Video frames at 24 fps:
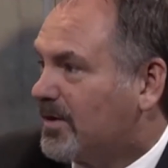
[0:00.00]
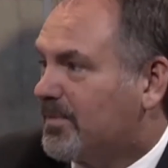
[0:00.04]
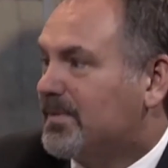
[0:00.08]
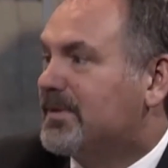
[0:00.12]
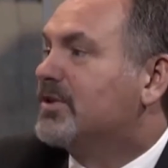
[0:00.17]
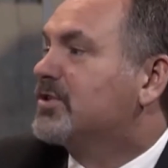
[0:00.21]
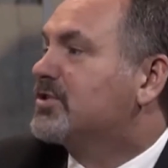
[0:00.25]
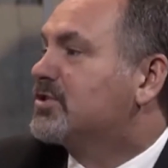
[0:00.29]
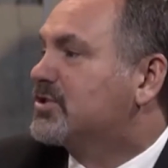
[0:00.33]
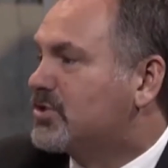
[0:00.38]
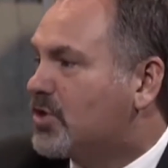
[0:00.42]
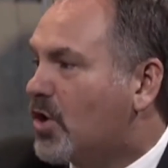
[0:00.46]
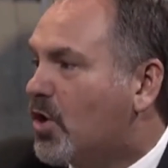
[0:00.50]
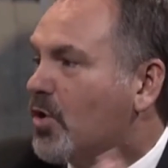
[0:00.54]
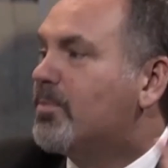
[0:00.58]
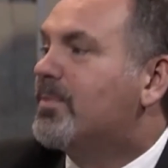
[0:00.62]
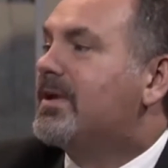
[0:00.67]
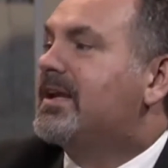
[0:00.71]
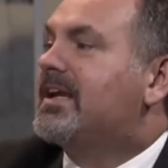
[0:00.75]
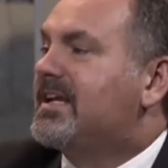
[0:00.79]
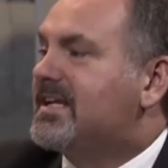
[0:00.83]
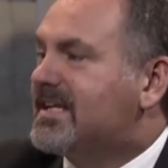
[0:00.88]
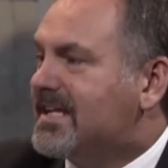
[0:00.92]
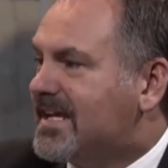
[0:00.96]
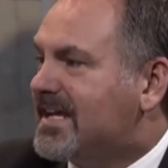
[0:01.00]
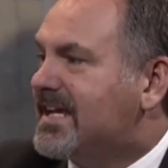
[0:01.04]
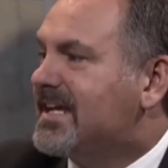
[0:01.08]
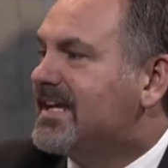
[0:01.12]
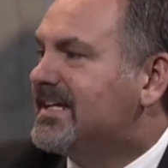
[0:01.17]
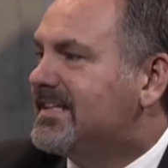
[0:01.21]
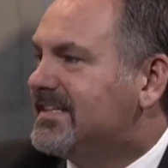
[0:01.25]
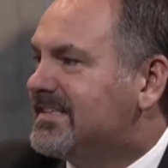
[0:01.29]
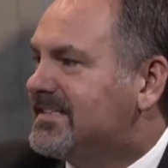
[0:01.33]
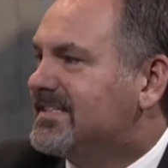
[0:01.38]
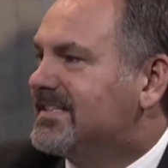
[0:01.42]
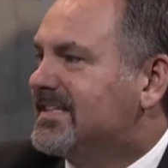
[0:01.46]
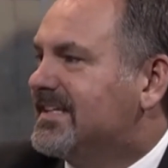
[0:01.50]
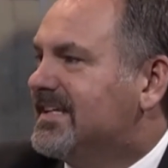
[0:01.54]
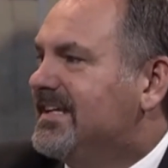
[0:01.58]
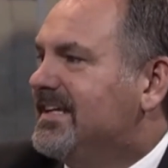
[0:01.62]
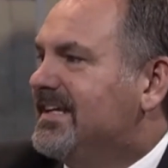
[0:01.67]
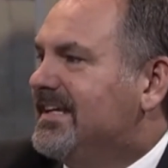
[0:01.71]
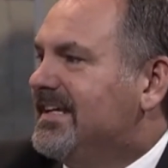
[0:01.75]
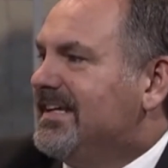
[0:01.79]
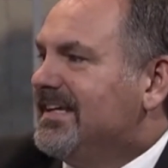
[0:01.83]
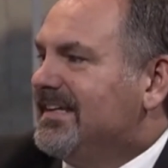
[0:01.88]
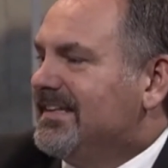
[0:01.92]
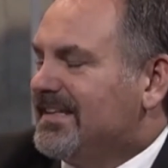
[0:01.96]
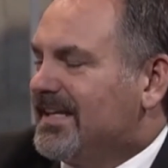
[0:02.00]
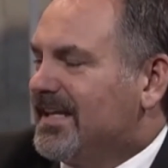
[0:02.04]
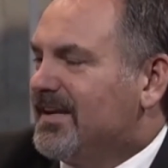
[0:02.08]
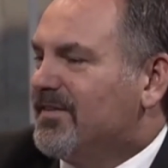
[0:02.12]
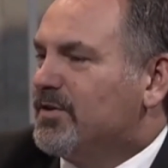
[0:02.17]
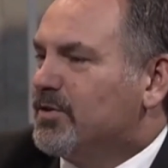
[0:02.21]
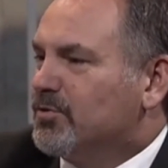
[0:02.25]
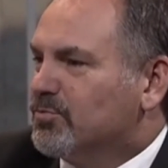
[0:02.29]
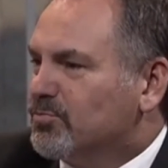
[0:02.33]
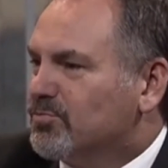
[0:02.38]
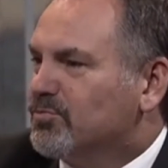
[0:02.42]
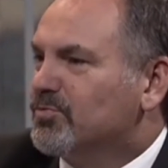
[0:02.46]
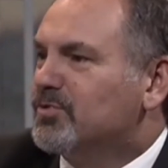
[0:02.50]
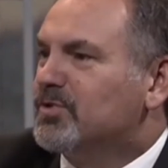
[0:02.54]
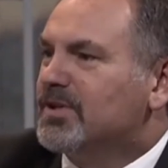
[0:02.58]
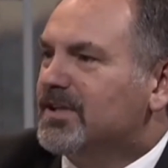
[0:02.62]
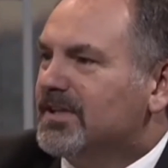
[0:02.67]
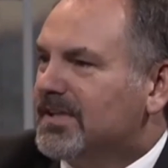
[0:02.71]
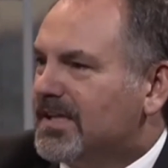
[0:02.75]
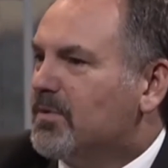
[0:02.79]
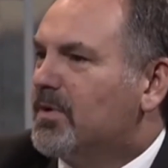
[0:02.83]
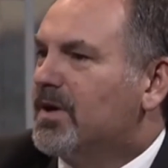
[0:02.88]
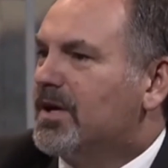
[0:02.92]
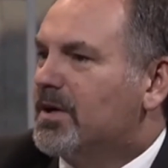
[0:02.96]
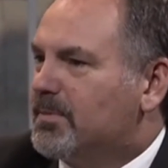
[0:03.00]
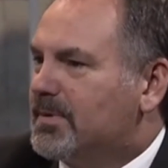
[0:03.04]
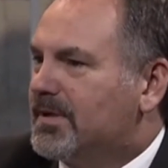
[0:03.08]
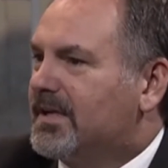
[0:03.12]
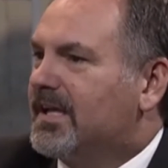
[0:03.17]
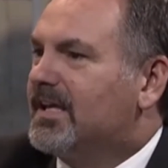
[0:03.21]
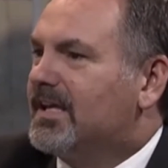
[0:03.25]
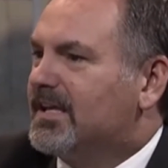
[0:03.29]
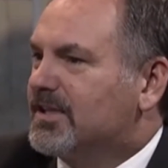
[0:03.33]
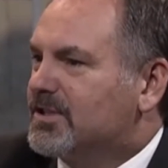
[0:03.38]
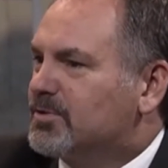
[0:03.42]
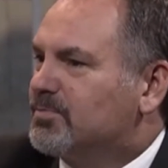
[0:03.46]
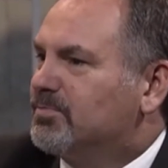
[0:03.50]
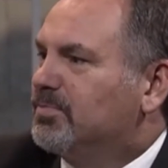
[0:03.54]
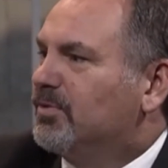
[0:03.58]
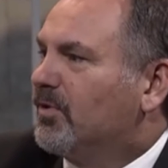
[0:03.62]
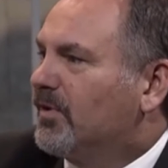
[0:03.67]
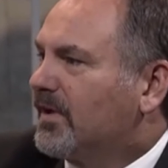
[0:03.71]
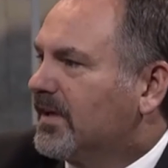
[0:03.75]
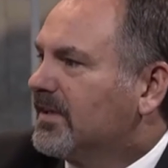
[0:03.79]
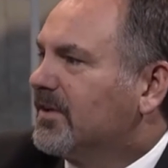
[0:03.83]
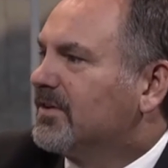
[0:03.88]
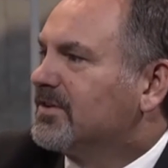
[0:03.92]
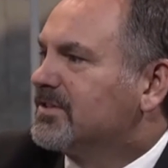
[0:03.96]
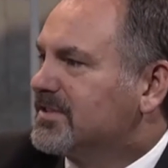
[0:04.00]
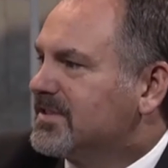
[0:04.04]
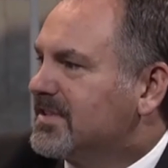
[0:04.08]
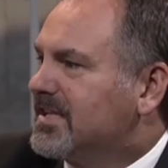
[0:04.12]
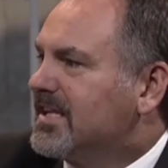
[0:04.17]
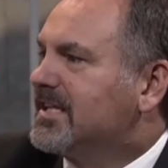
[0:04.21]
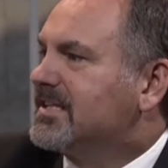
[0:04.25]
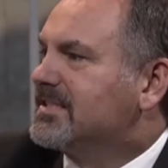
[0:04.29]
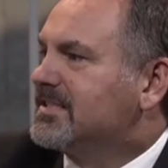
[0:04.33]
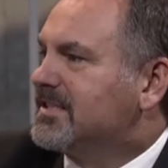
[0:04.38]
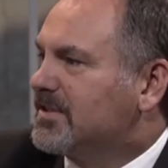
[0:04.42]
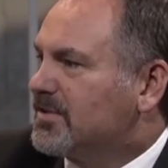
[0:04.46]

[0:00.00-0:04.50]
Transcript: I mean, there's so many needs that if you really want to begin exploring those needs,